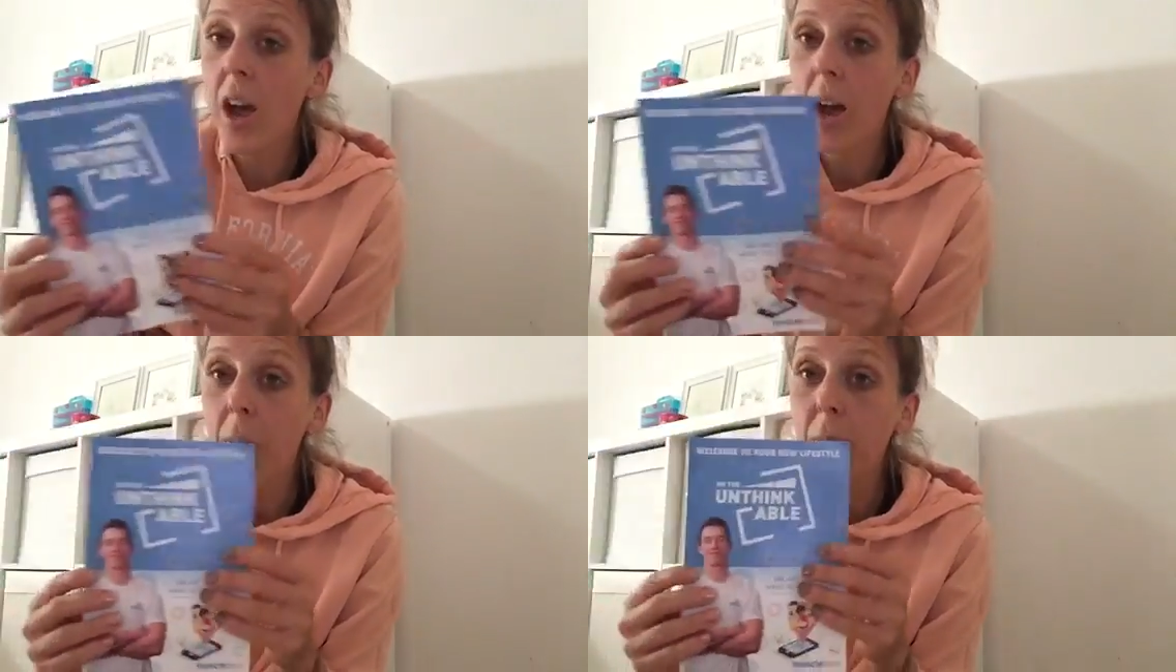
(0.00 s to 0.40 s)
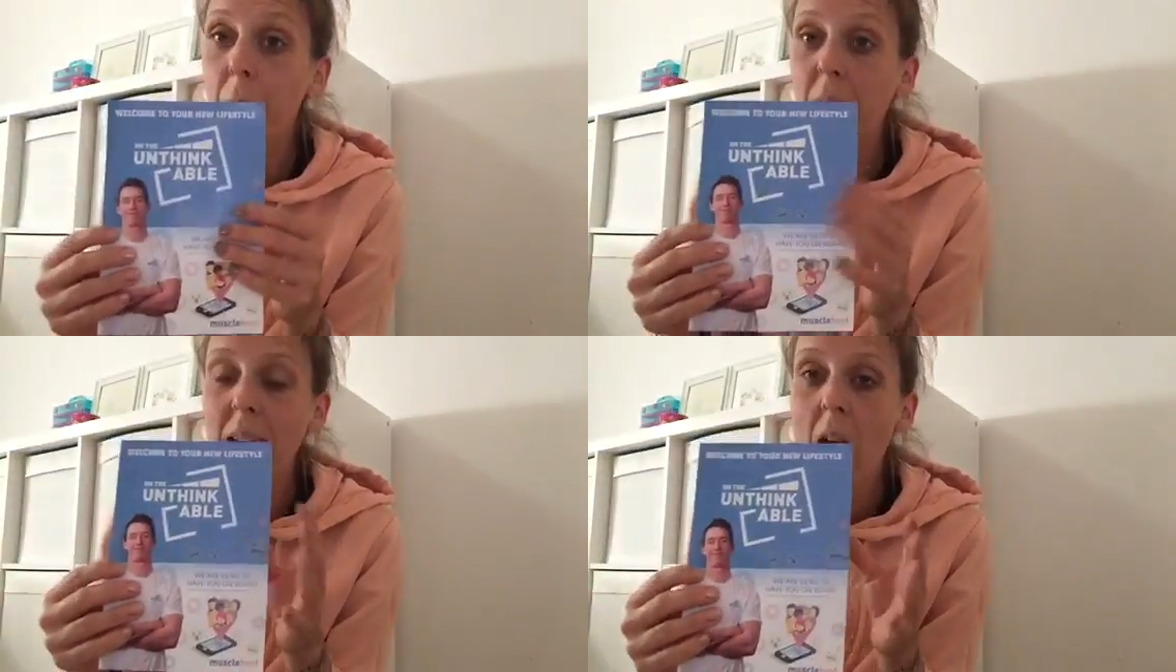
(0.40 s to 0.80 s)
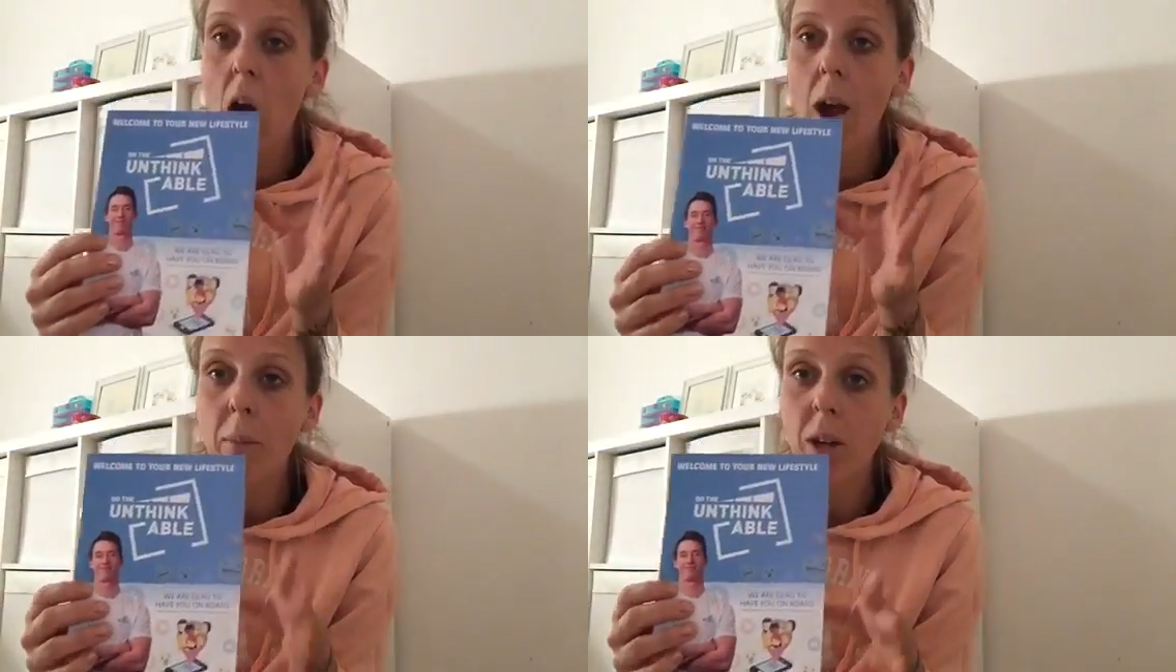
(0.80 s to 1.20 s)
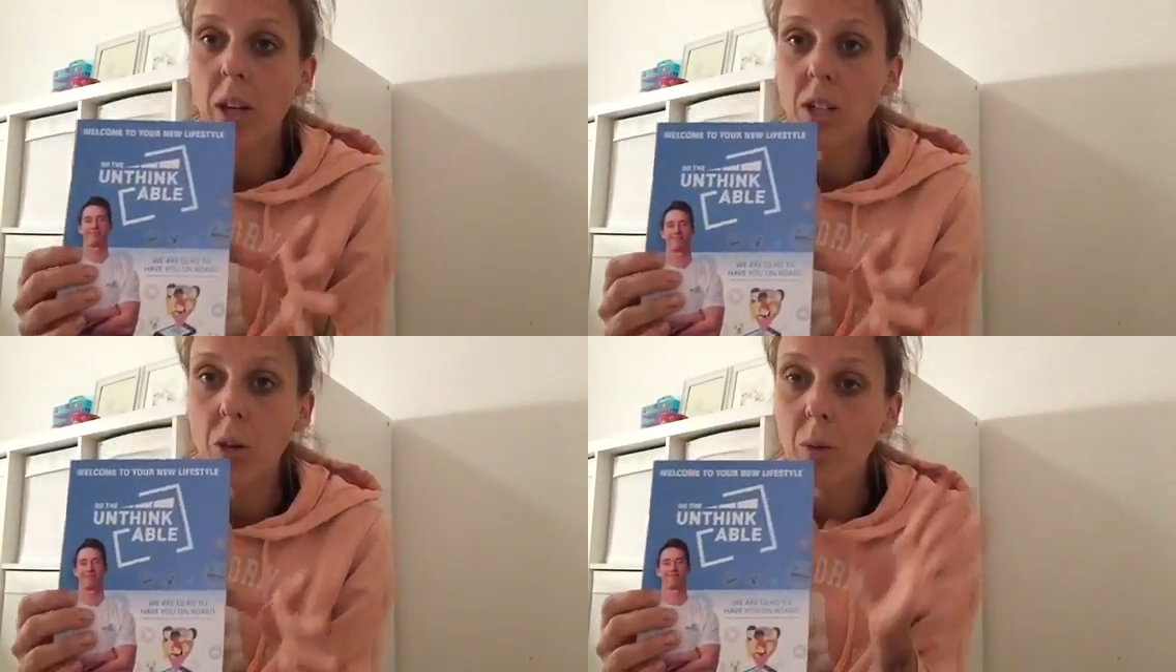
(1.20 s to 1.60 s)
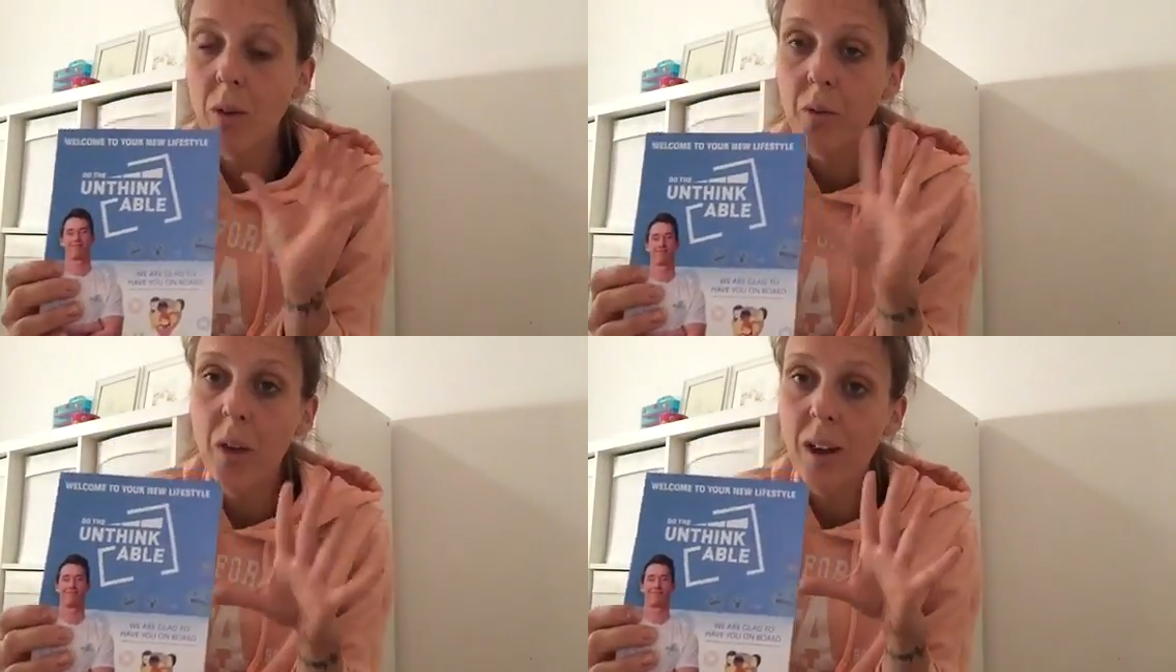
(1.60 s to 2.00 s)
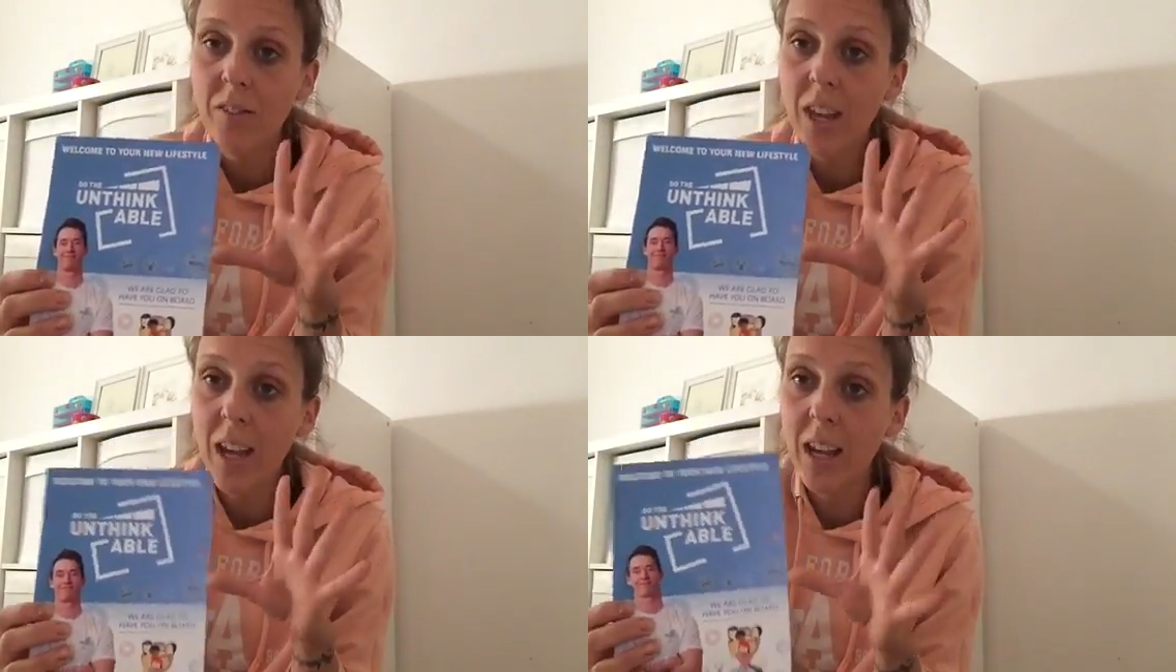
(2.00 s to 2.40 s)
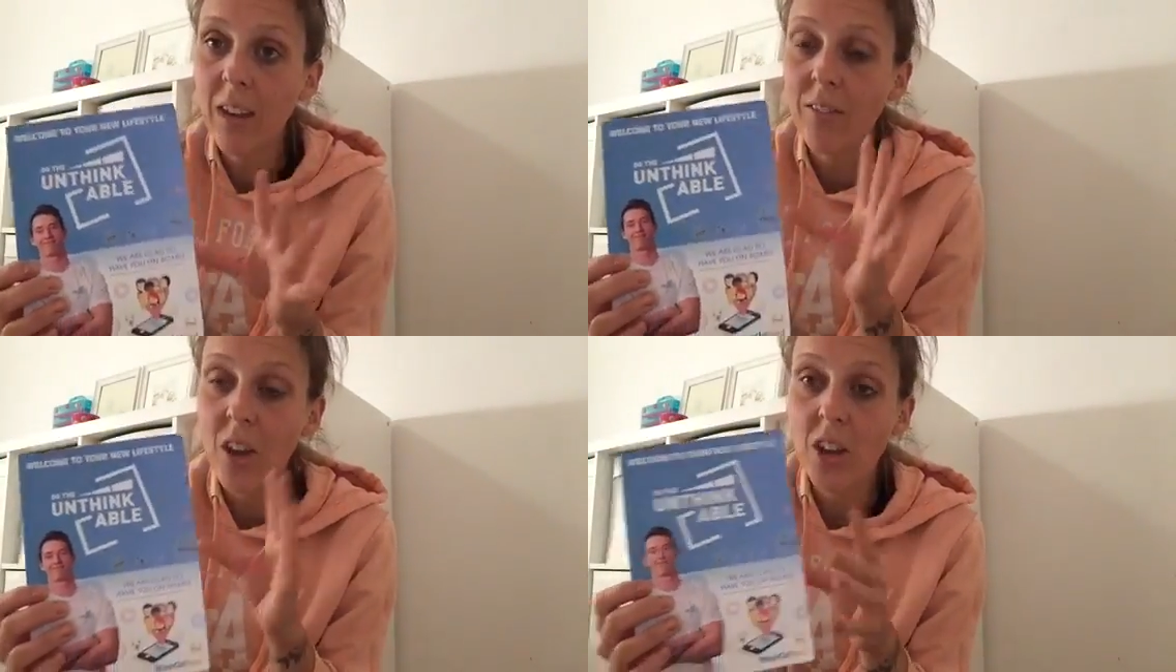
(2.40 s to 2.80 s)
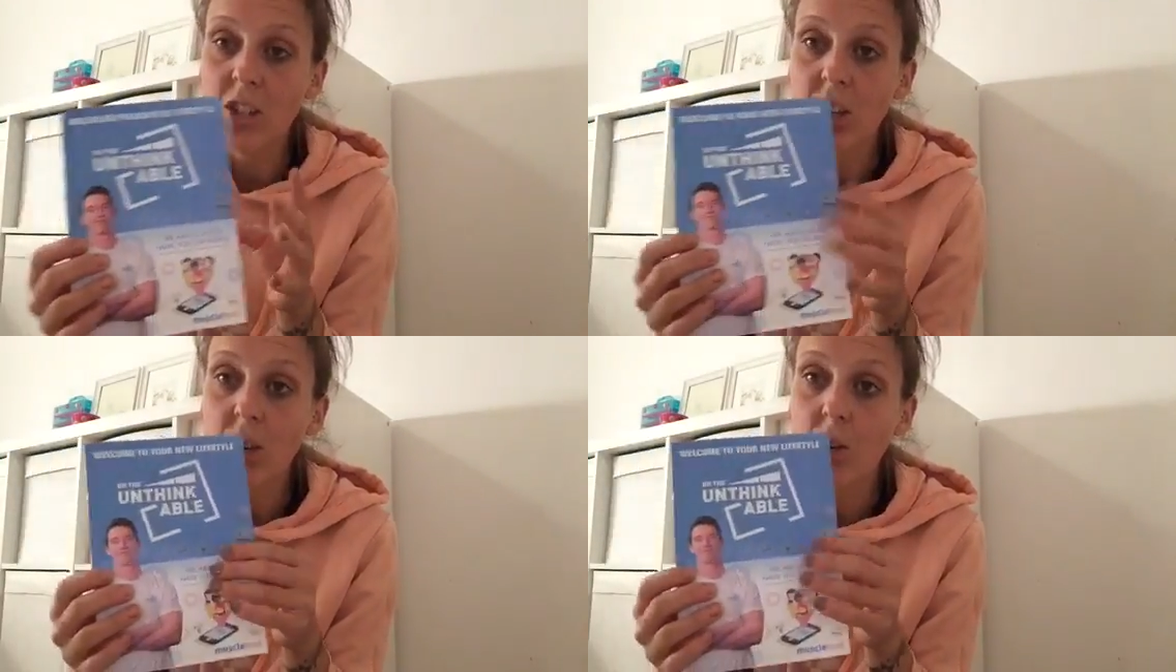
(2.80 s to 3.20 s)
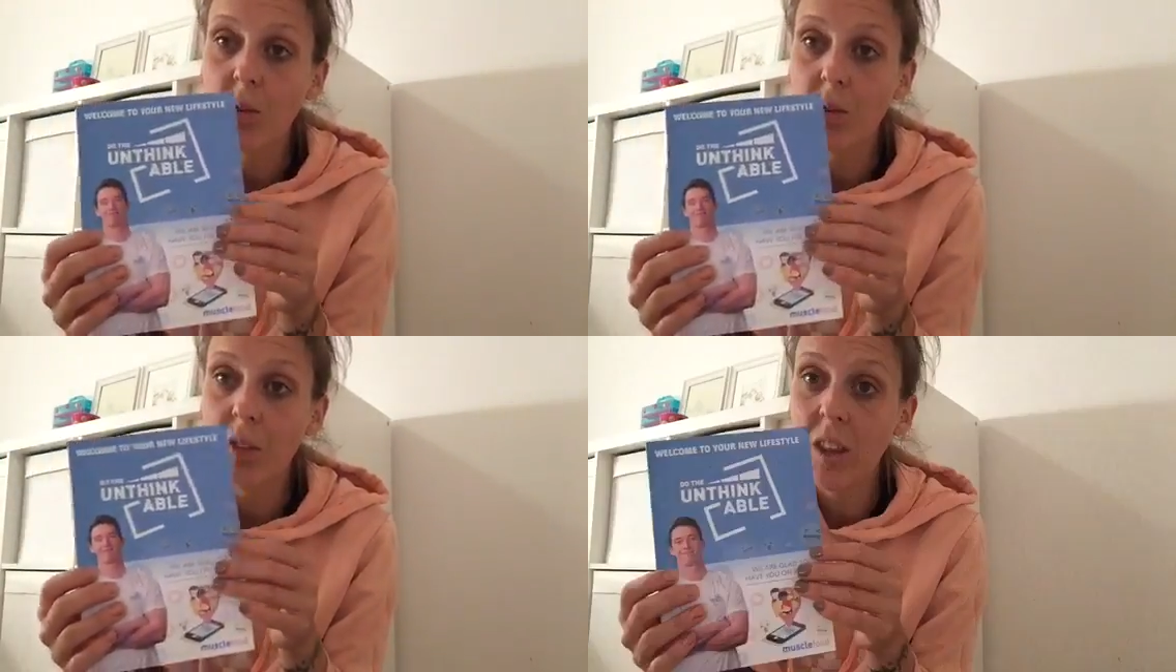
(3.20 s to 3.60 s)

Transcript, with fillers: um, but yeah, I'm going to do a five day version of